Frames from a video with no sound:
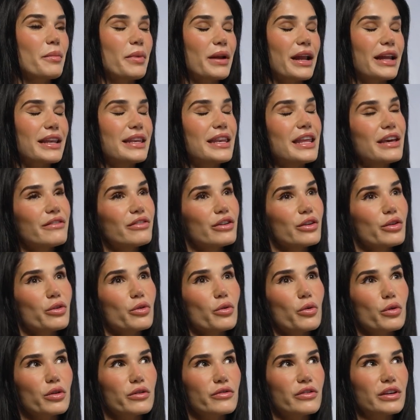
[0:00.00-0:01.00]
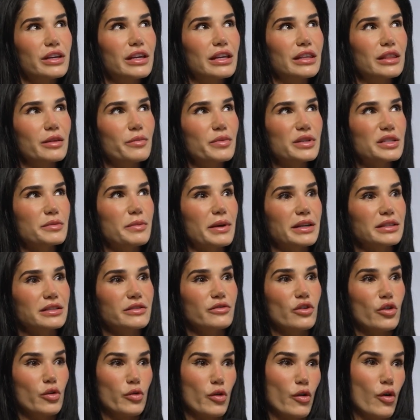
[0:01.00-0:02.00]
But I never thought of it in the
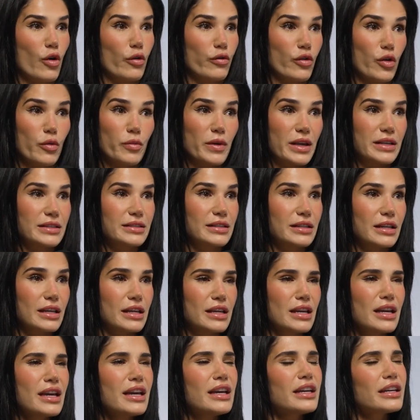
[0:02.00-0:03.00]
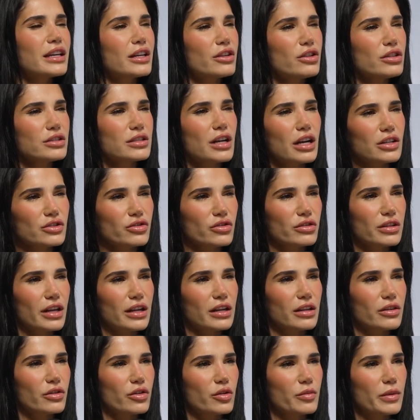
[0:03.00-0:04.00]
perspective of obesity. Can you touch on that
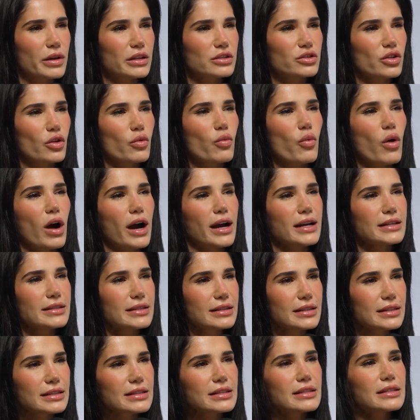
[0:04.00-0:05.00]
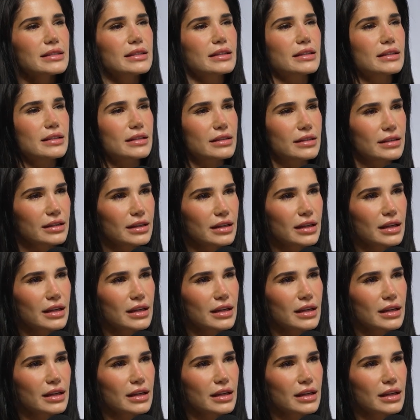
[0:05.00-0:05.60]
a little bit? So why is it considered